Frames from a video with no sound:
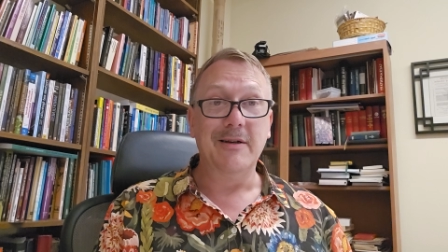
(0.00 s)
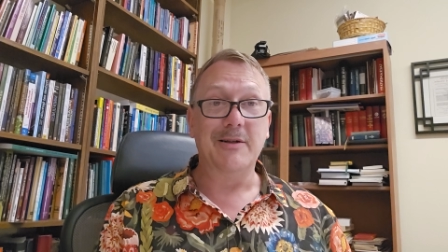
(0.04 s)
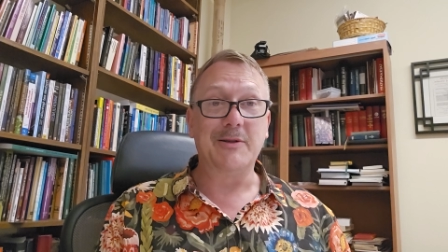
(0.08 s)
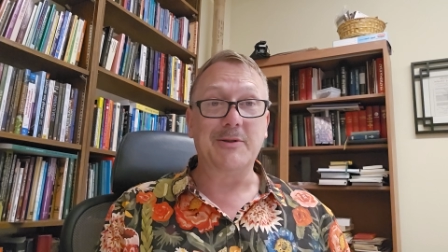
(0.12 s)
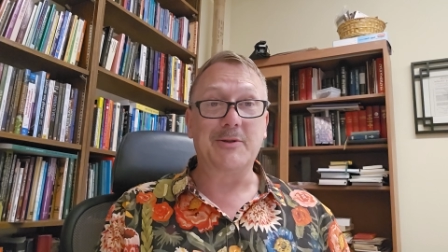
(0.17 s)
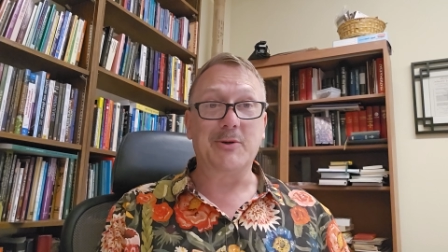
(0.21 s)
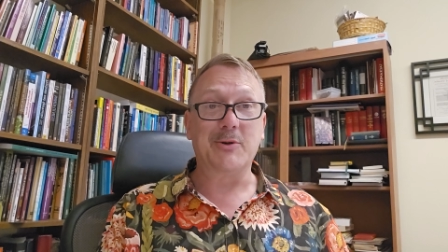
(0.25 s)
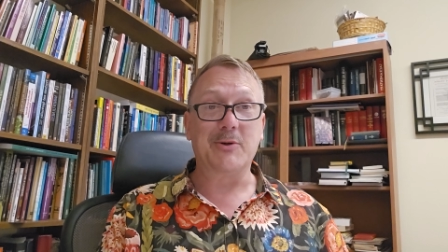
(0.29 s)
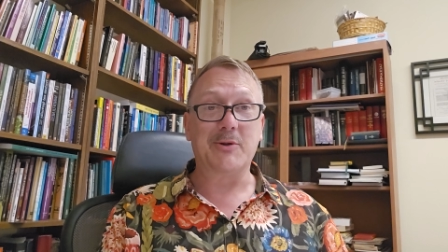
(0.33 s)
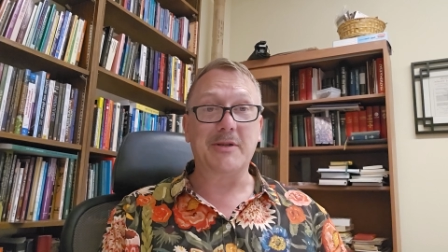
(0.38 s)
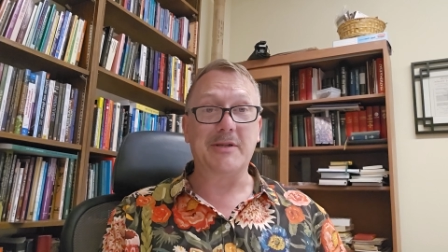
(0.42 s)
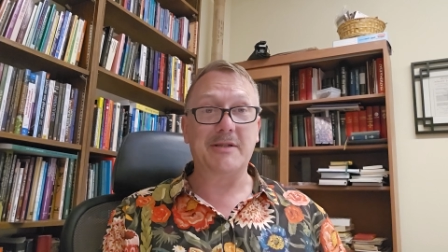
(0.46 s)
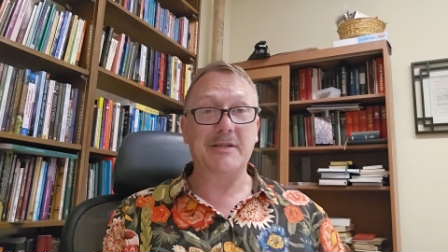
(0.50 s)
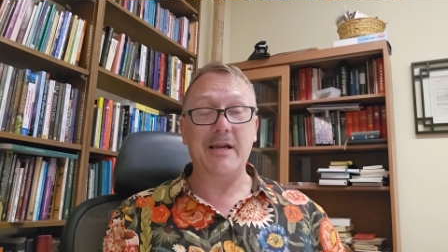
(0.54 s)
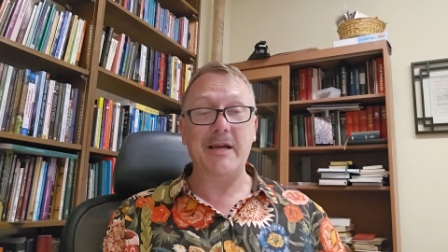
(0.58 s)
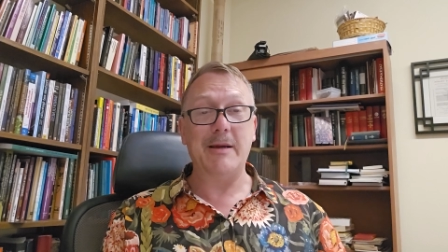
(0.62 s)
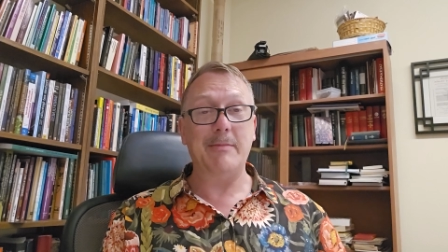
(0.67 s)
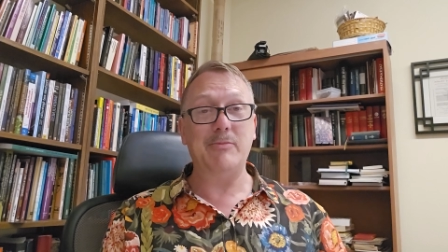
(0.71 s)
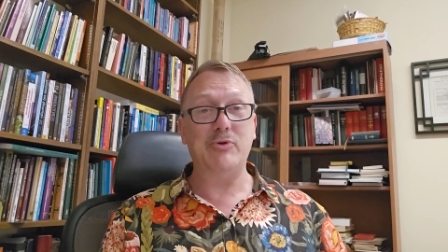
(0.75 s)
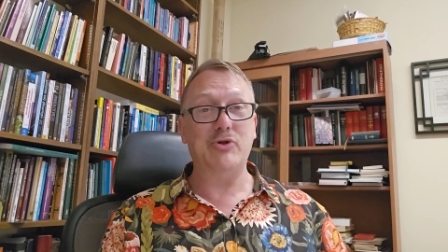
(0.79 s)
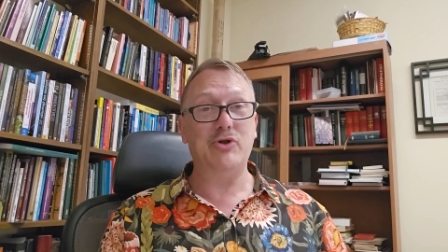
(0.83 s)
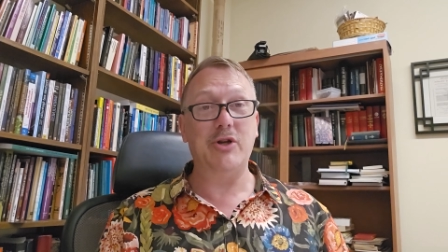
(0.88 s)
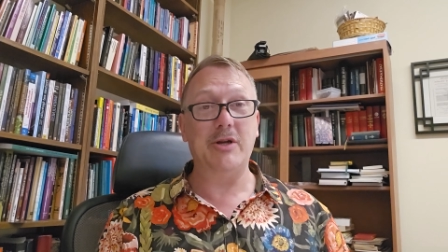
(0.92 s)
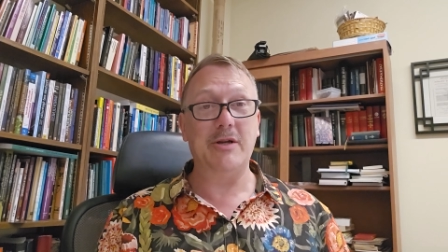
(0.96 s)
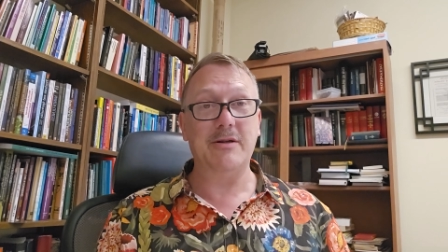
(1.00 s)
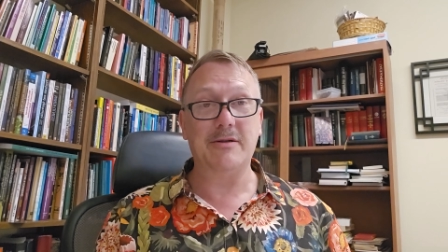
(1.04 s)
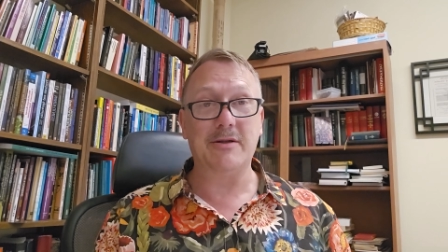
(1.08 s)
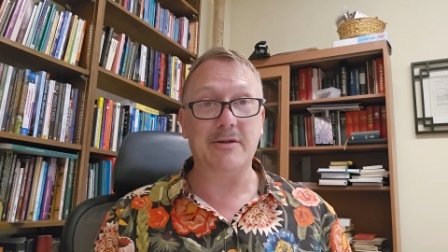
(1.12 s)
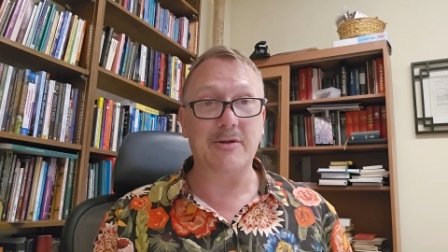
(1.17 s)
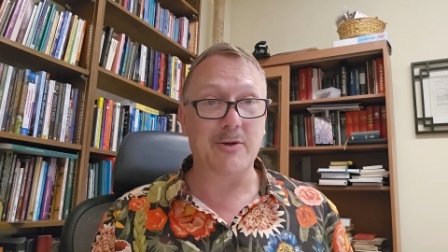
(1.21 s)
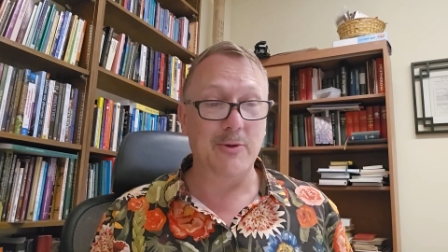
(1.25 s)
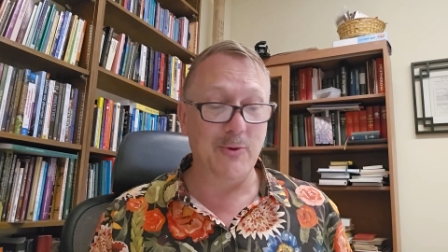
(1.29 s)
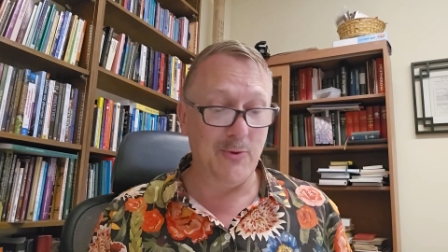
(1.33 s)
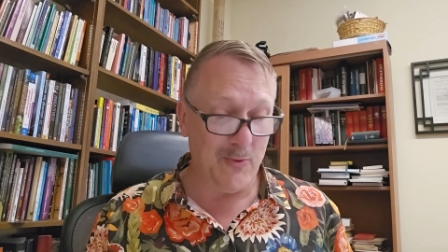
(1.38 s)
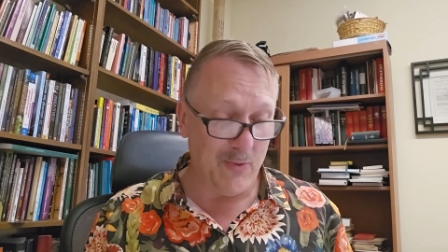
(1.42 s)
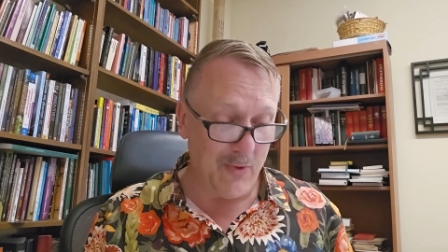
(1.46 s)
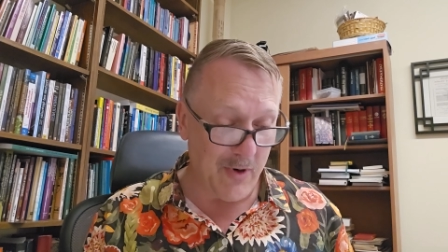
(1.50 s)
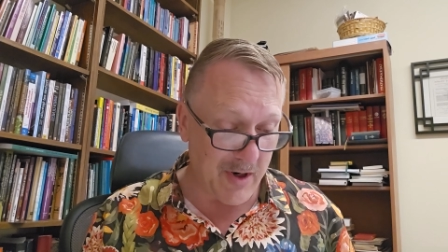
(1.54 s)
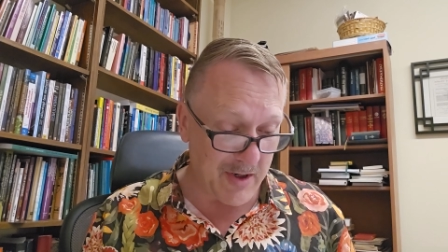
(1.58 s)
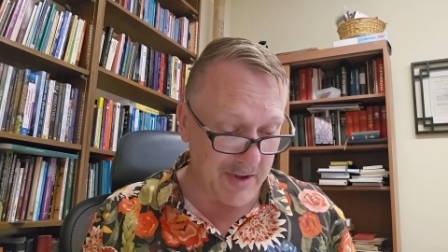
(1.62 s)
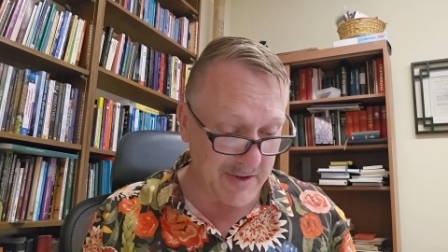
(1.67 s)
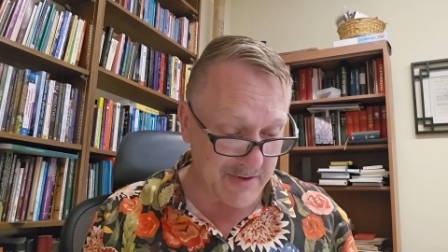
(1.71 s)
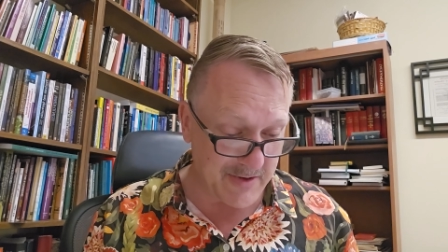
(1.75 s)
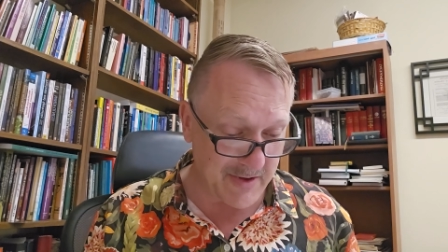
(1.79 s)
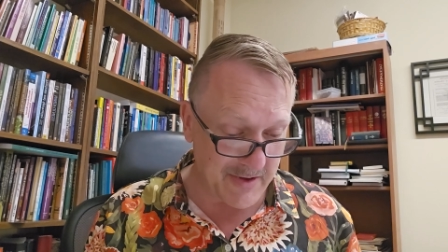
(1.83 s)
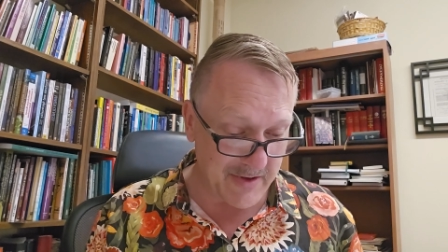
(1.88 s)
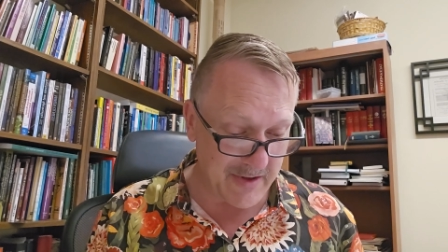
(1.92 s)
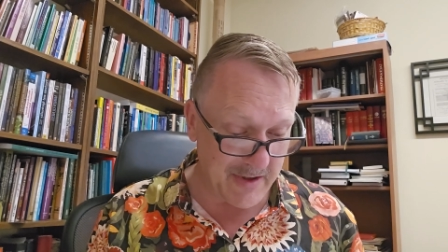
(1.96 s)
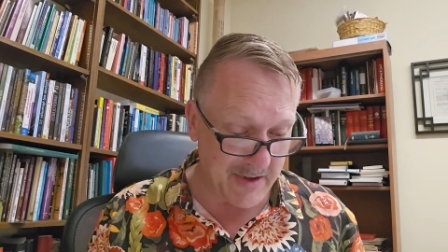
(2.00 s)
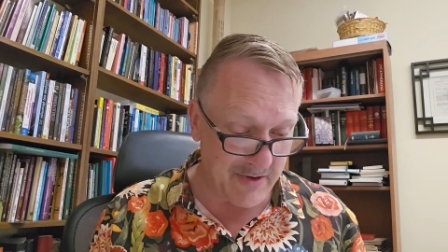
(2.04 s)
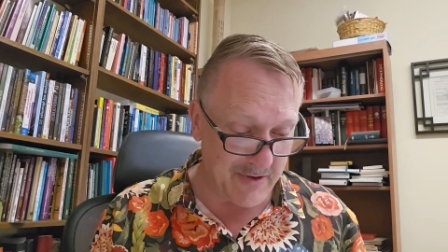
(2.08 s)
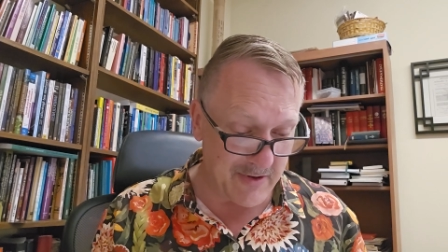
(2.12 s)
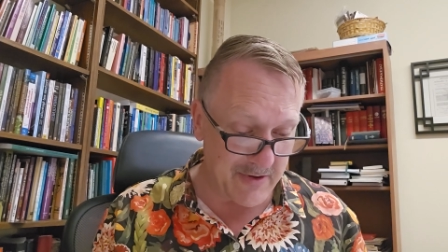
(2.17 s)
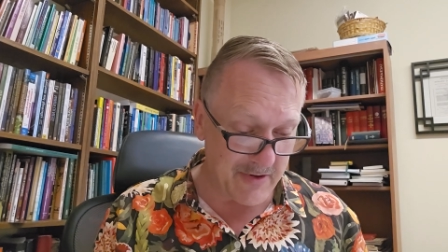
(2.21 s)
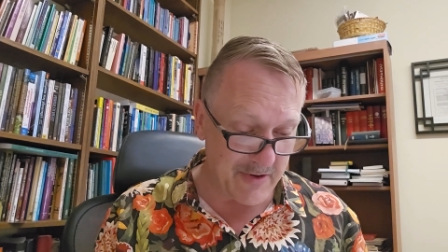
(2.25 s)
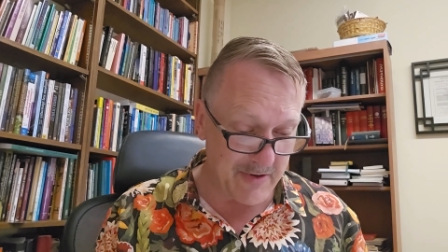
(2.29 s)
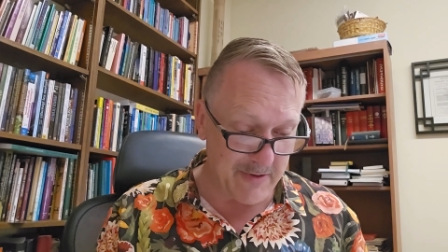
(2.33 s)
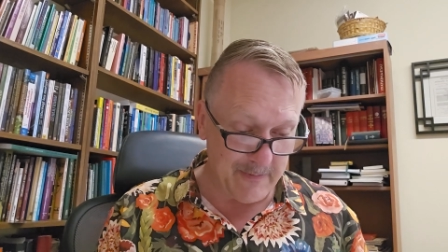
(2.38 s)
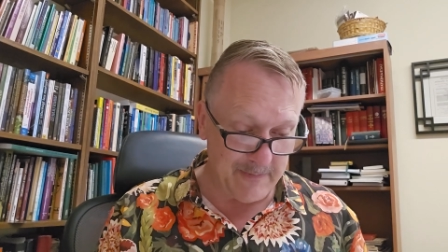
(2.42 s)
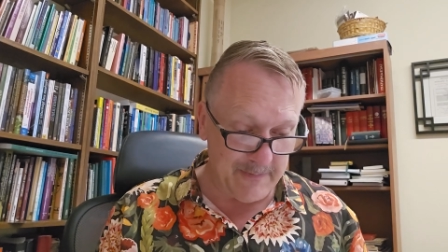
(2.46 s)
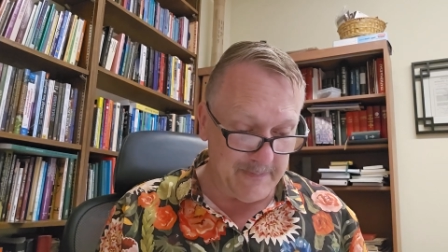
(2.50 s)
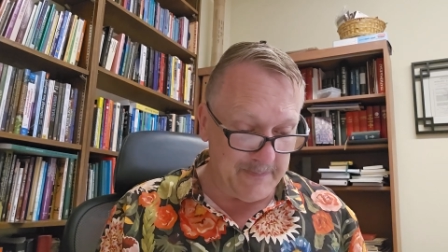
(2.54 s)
And so the same Jesus who walked on the earth,